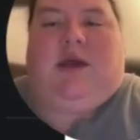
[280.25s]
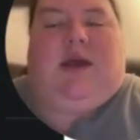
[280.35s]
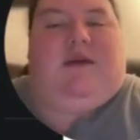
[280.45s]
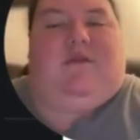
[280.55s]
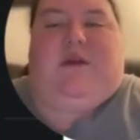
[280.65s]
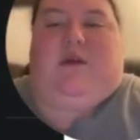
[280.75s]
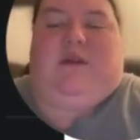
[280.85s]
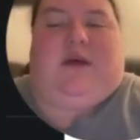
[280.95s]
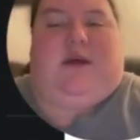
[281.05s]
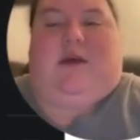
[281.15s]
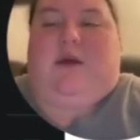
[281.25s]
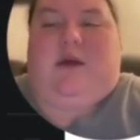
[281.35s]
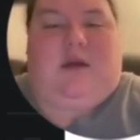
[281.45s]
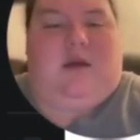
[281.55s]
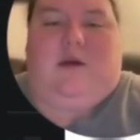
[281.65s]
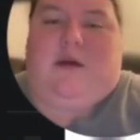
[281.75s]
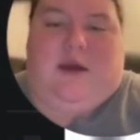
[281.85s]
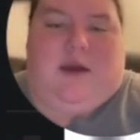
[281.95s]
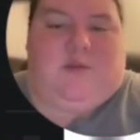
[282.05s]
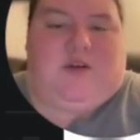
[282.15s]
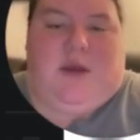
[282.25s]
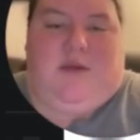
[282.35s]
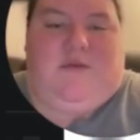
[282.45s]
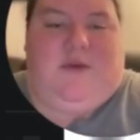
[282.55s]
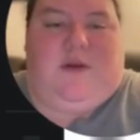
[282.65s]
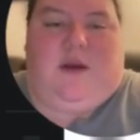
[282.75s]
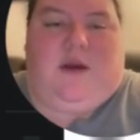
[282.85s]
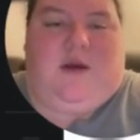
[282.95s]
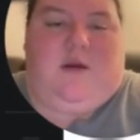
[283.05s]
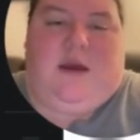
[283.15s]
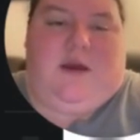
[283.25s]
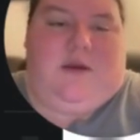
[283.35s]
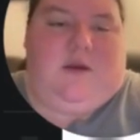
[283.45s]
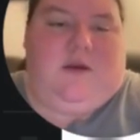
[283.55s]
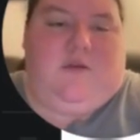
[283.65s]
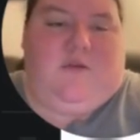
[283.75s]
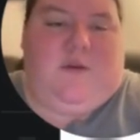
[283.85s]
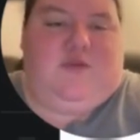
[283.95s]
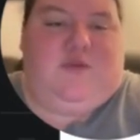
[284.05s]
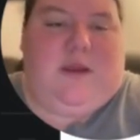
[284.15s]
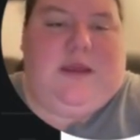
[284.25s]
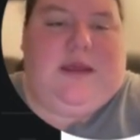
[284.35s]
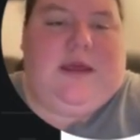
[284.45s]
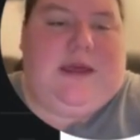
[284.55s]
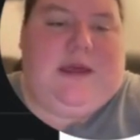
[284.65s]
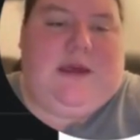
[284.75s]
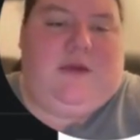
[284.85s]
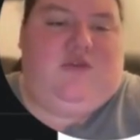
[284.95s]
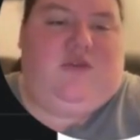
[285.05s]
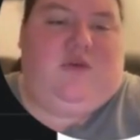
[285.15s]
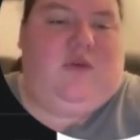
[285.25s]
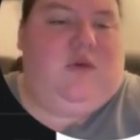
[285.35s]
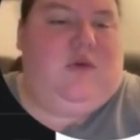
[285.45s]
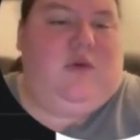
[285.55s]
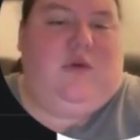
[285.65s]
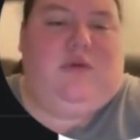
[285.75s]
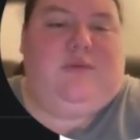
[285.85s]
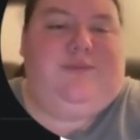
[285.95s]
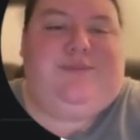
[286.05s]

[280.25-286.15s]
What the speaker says: if they're like, hey, I'm trying to figure out how to go from 20K to,